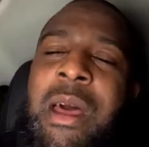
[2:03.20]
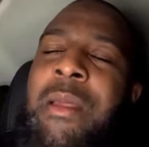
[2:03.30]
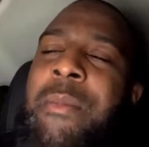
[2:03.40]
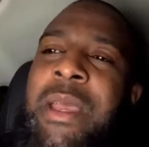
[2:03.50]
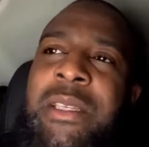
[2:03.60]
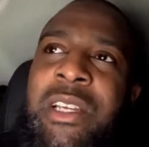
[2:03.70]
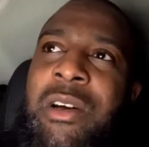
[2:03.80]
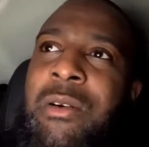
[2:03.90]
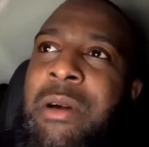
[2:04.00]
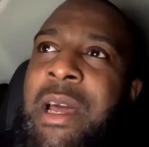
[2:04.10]
amazing
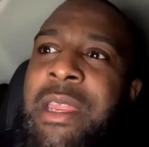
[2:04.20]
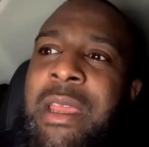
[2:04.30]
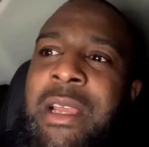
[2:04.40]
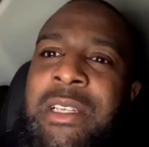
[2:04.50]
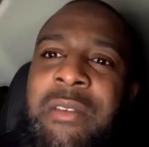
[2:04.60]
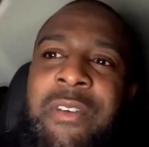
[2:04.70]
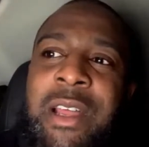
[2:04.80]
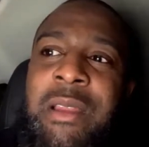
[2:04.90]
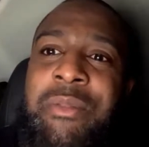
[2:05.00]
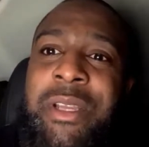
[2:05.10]
goal, and he actually
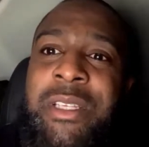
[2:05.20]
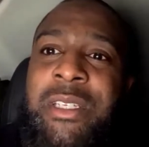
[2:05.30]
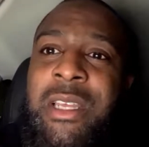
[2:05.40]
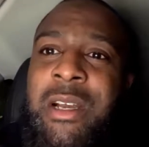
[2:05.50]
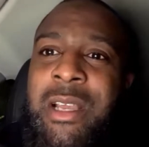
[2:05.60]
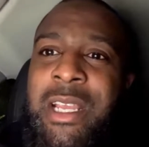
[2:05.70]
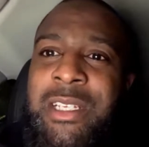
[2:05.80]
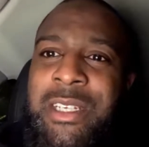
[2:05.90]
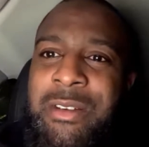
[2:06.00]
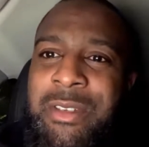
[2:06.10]
finally breaks his duck
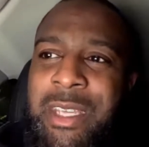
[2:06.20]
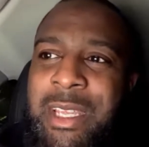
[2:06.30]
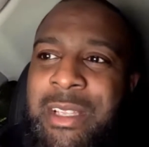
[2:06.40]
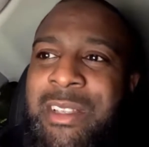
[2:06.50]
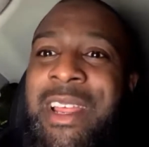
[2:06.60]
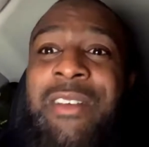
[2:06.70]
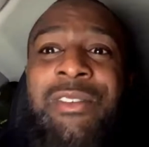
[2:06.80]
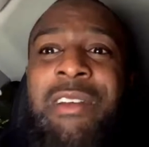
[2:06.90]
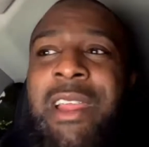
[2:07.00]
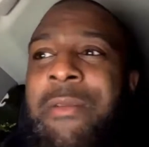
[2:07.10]
against Chelsea. So that was
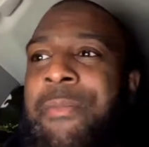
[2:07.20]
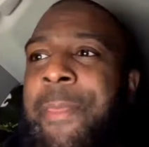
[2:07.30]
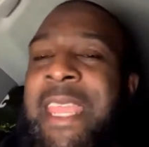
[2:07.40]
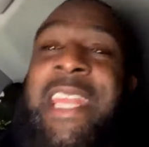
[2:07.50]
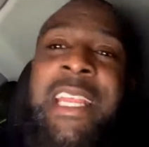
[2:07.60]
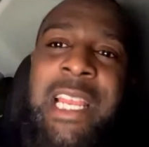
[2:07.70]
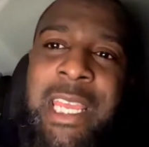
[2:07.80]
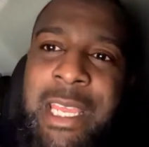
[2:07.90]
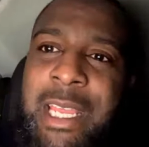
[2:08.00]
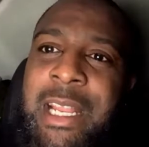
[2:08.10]
great in the
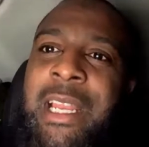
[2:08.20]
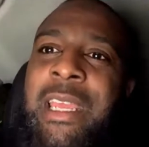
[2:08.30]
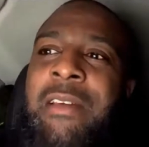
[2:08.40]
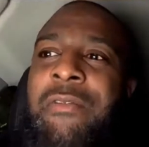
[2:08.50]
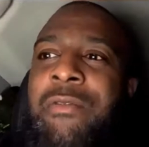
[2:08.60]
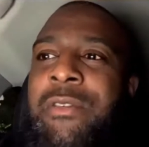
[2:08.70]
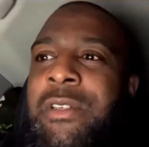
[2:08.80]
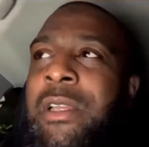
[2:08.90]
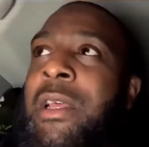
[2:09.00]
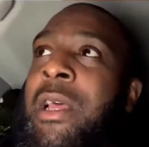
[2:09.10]
league, of
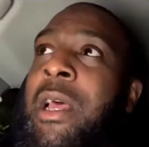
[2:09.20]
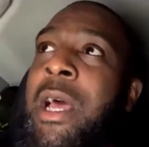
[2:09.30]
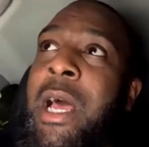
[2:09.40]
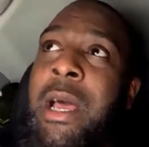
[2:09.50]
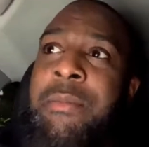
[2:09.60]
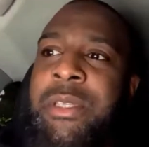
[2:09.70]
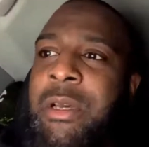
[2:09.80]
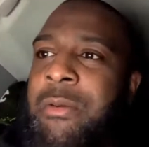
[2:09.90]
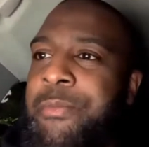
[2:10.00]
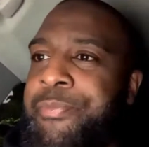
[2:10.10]
course.
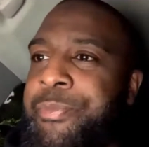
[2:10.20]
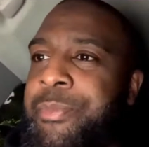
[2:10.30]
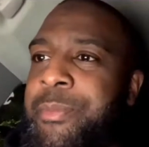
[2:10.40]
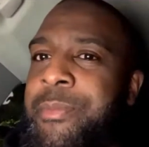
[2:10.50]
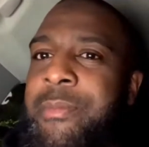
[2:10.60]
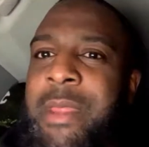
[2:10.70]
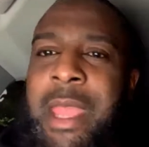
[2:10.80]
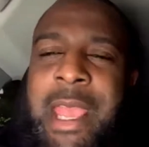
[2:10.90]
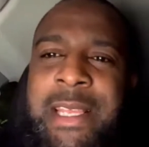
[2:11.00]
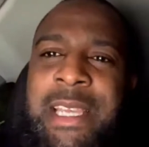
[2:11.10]
So,
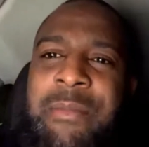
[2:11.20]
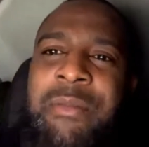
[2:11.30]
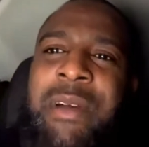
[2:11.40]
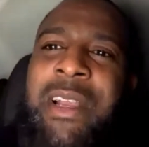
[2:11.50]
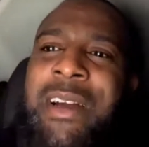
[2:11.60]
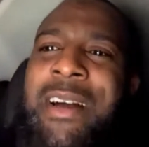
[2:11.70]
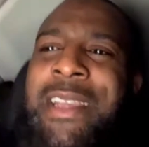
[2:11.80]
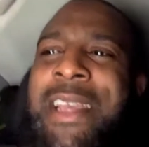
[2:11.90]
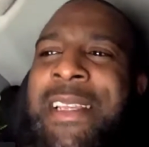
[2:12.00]
yes, I'm in my car.